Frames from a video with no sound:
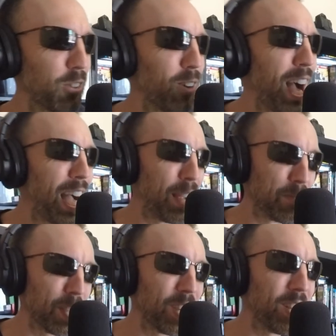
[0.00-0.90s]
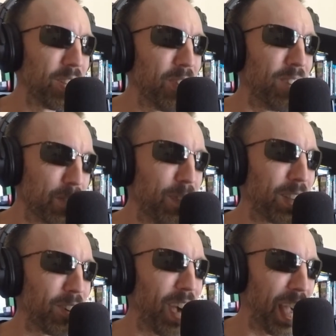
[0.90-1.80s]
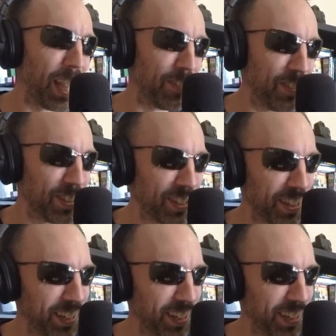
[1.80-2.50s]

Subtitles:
Grimes. You must be Grimes.